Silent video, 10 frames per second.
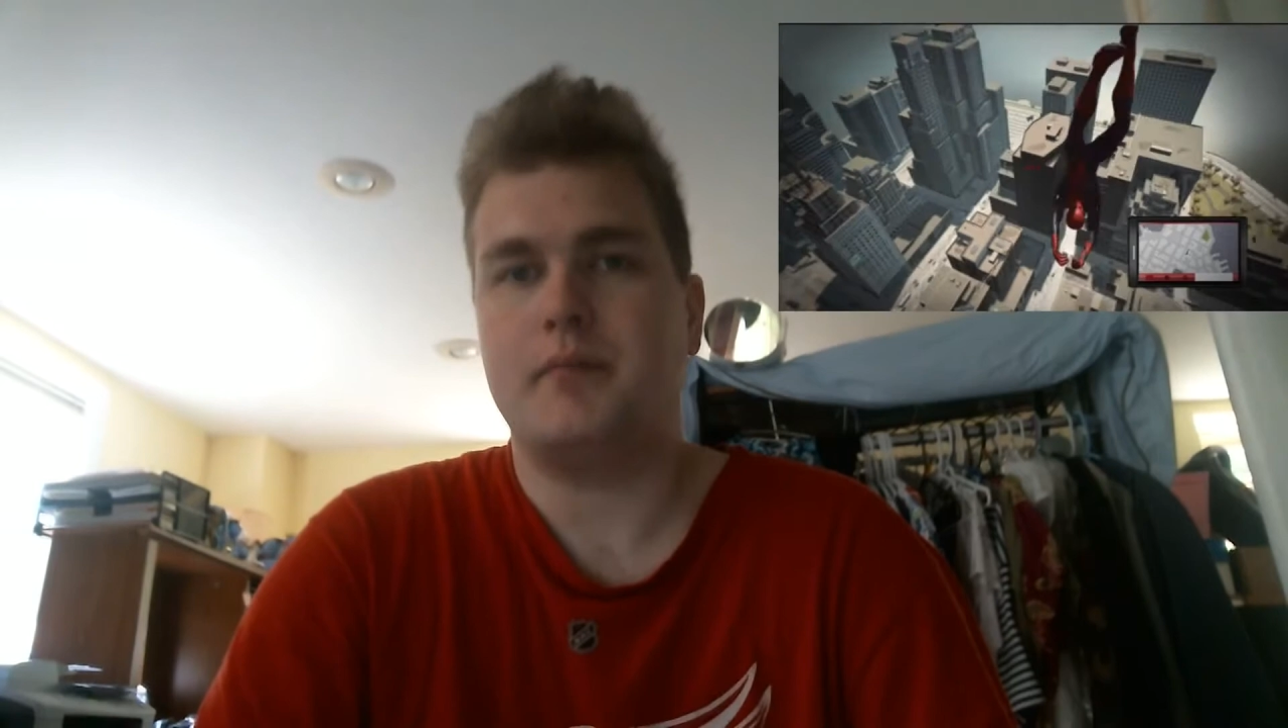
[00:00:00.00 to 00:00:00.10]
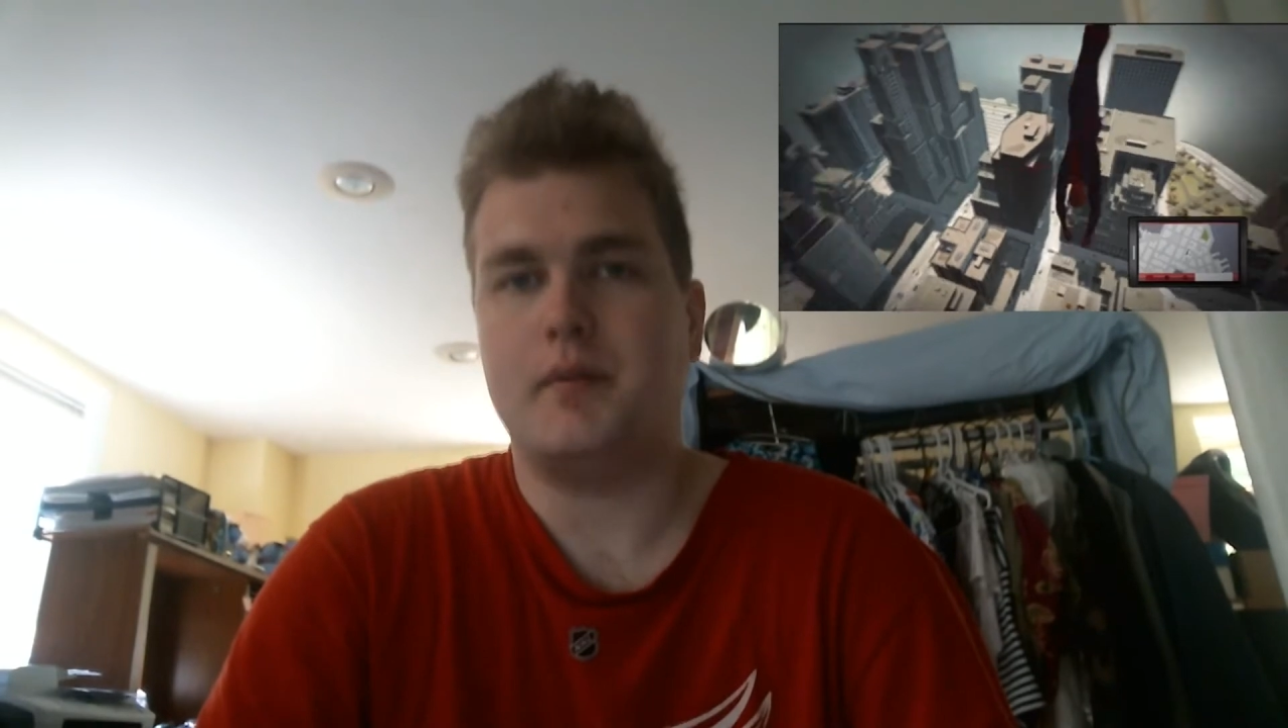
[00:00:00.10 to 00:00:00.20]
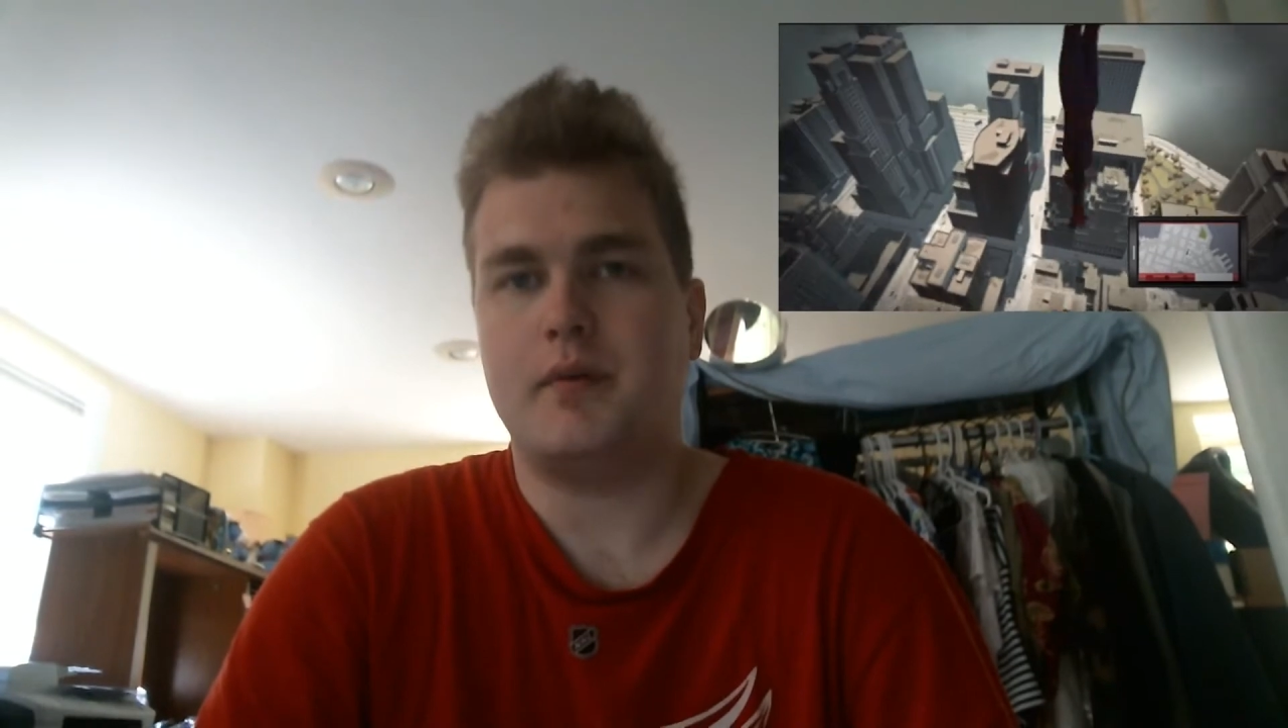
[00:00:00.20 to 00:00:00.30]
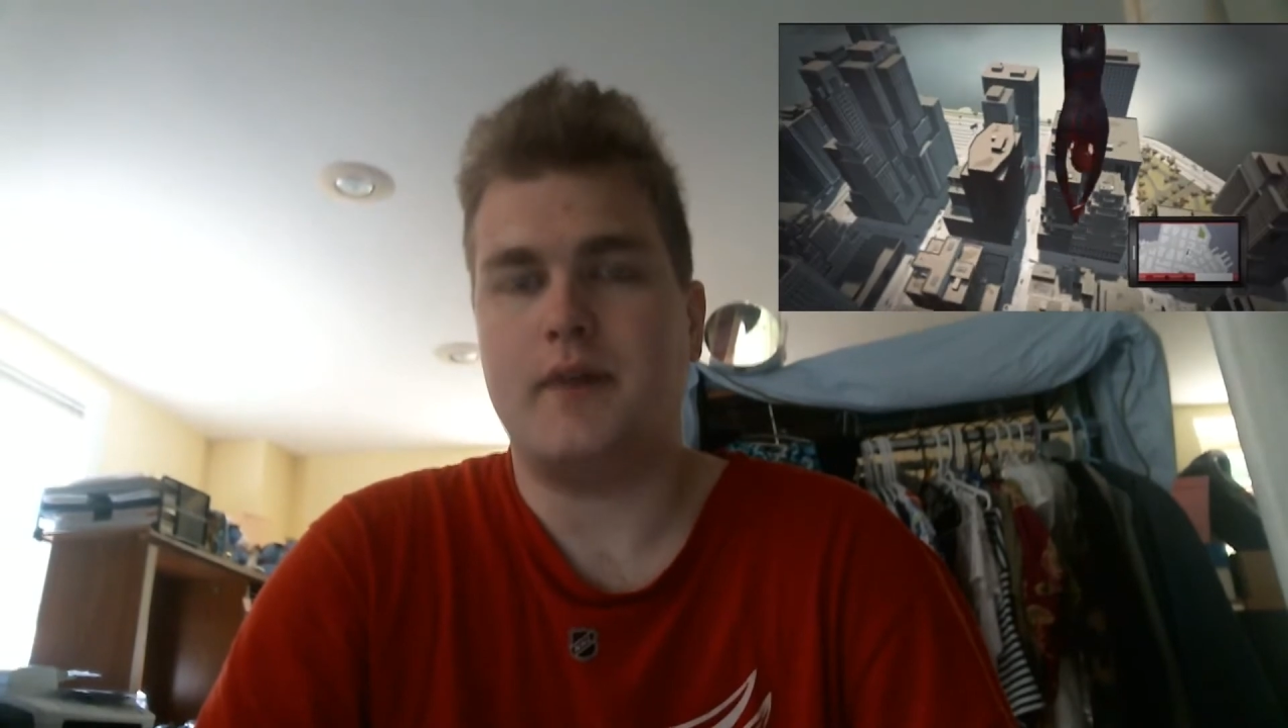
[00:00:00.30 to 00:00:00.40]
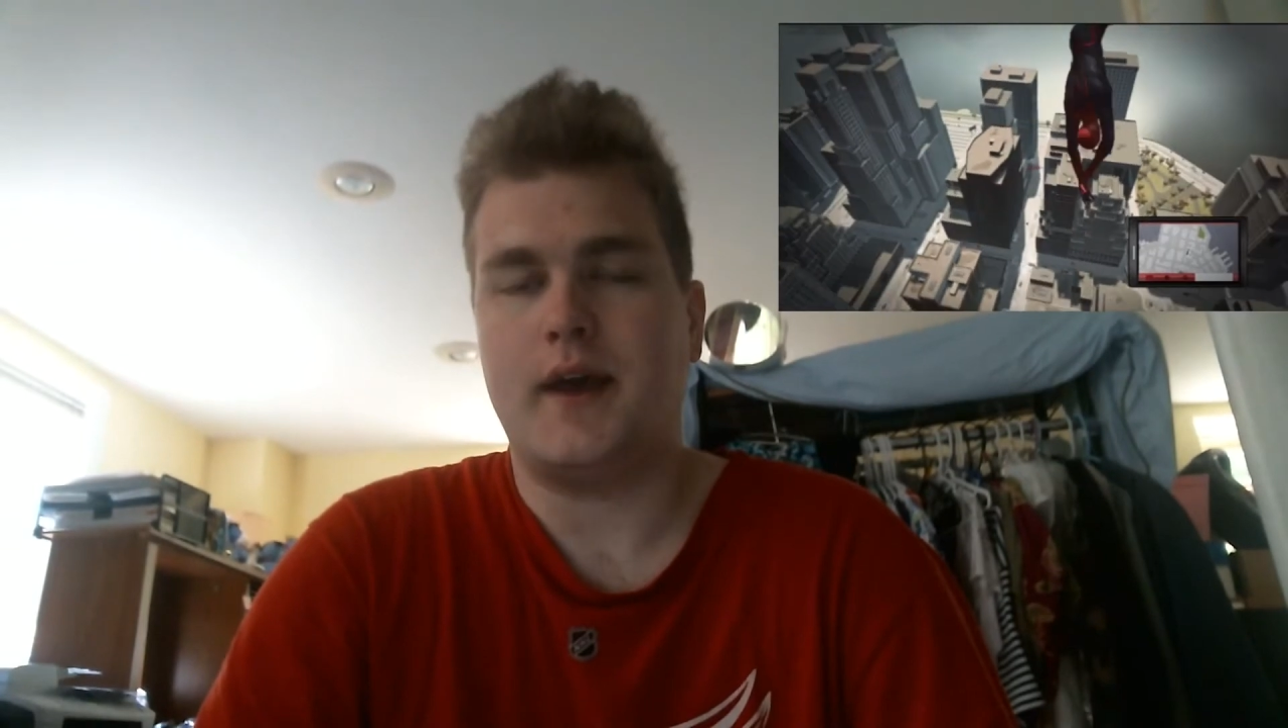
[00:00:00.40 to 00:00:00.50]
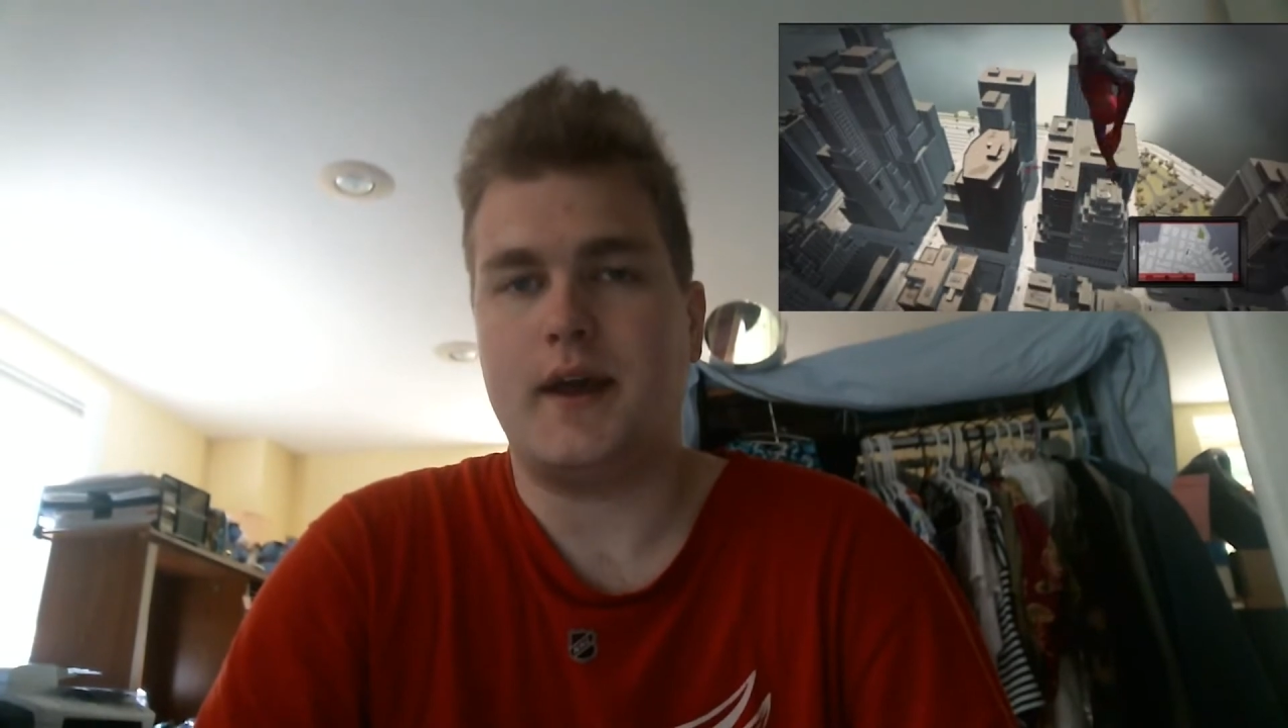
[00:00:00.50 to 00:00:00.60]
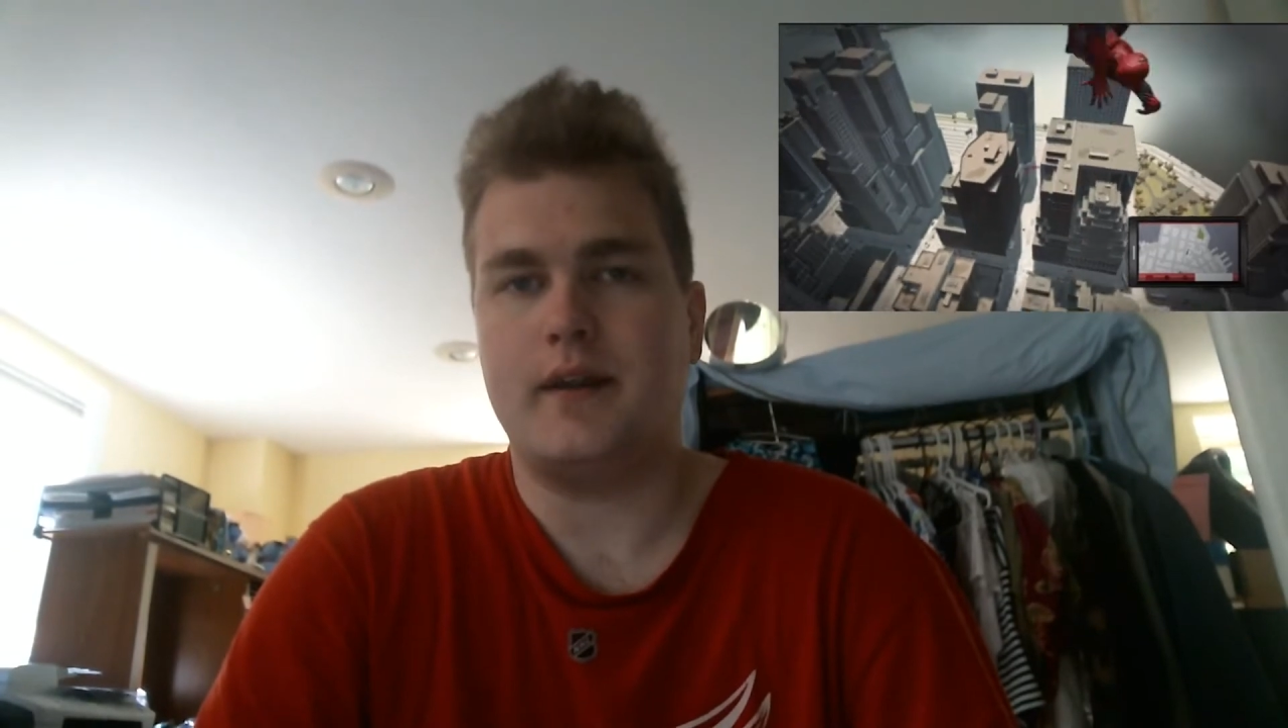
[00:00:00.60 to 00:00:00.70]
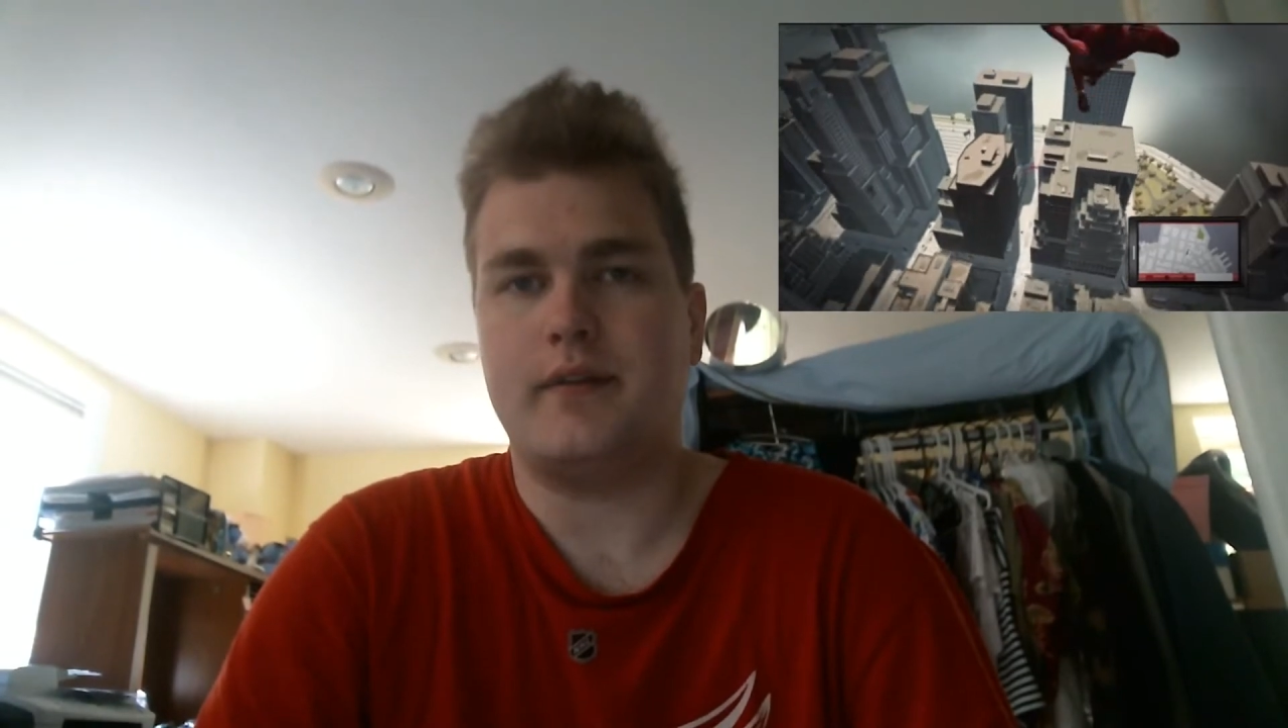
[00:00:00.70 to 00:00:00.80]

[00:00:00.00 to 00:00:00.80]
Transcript: people have had